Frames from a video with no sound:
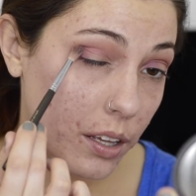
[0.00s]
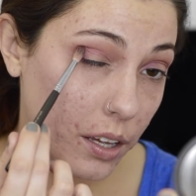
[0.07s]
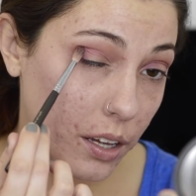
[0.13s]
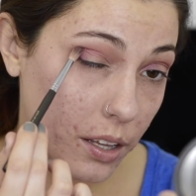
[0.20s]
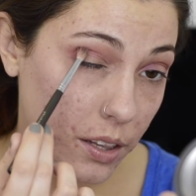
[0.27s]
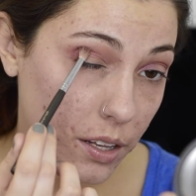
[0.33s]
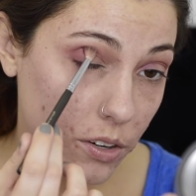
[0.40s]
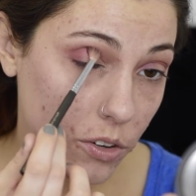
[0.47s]

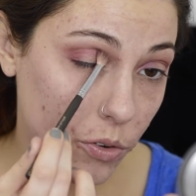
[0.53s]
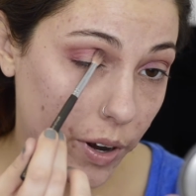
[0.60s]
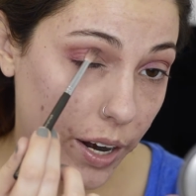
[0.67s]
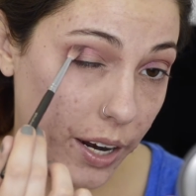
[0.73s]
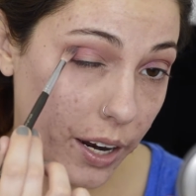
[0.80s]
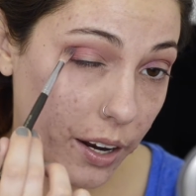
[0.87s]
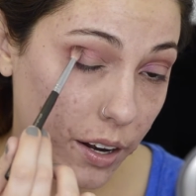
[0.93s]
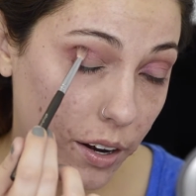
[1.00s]
and then
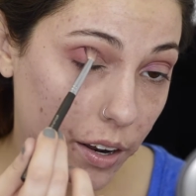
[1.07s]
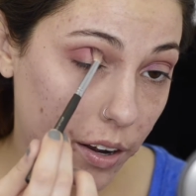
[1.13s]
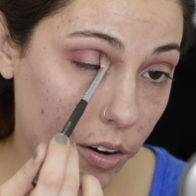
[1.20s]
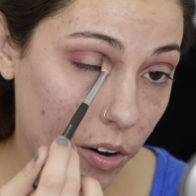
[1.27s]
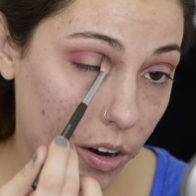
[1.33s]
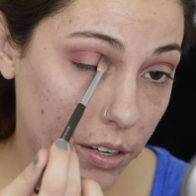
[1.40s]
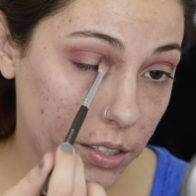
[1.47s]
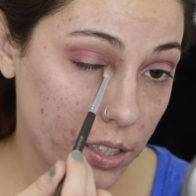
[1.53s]
drag it
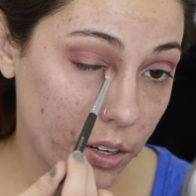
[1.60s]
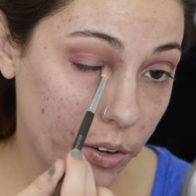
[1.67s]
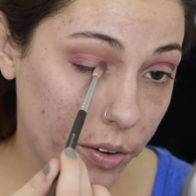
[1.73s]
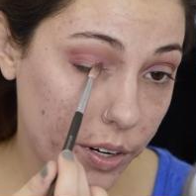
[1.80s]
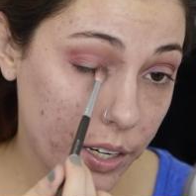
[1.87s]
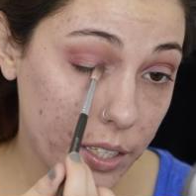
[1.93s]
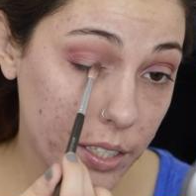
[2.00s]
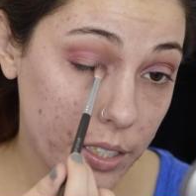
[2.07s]
across the
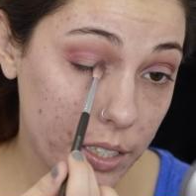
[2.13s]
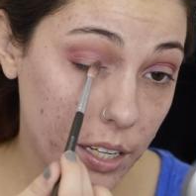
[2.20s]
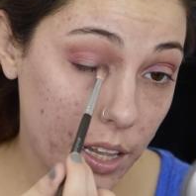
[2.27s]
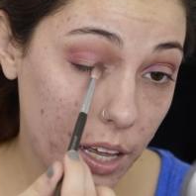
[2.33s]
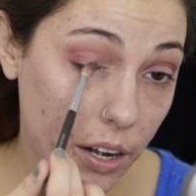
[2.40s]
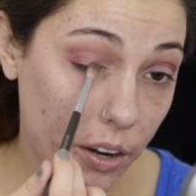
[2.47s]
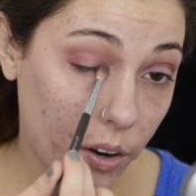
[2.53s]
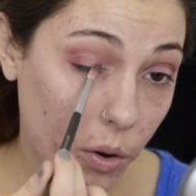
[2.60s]
crease to
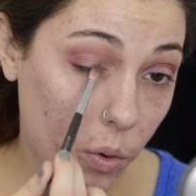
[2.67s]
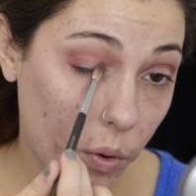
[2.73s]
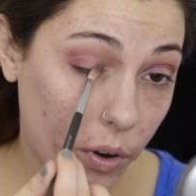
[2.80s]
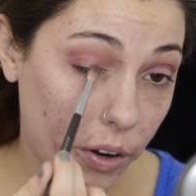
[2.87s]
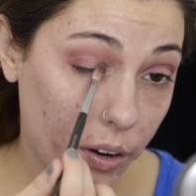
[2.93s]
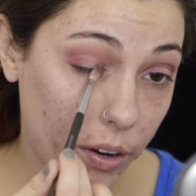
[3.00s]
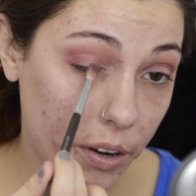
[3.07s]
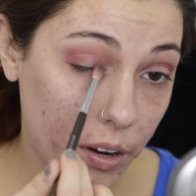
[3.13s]
the inner
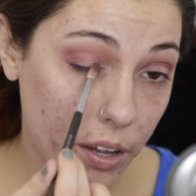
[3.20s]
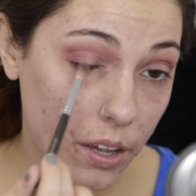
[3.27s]
corner,